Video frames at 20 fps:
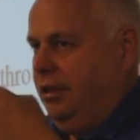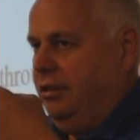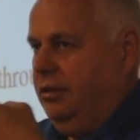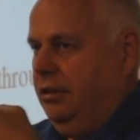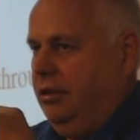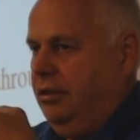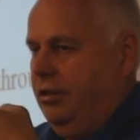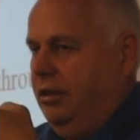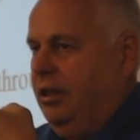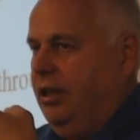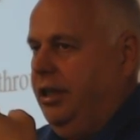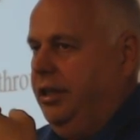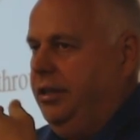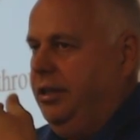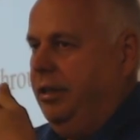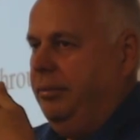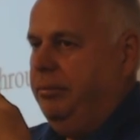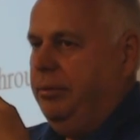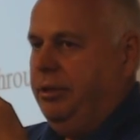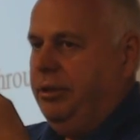it's under high
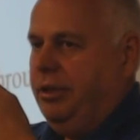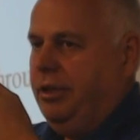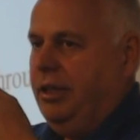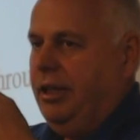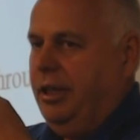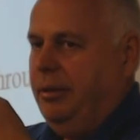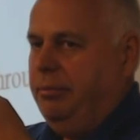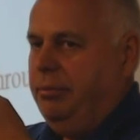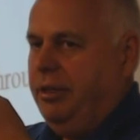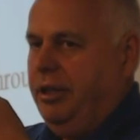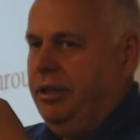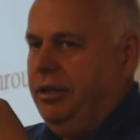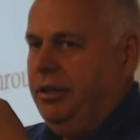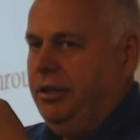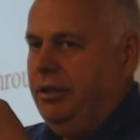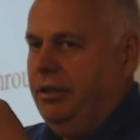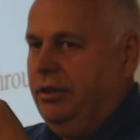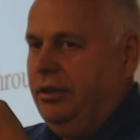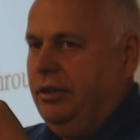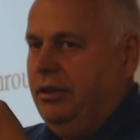temperature, high
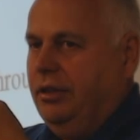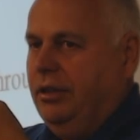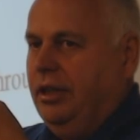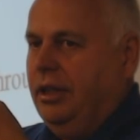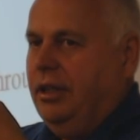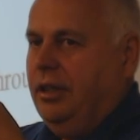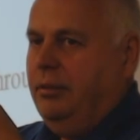pressure,